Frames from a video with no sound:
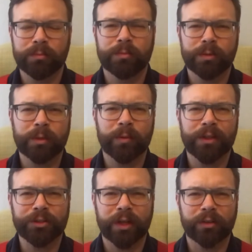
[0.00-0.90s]
some of the
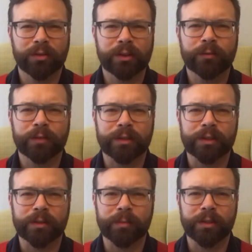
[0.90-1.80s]
general
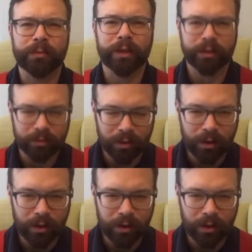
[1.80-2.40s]
differences between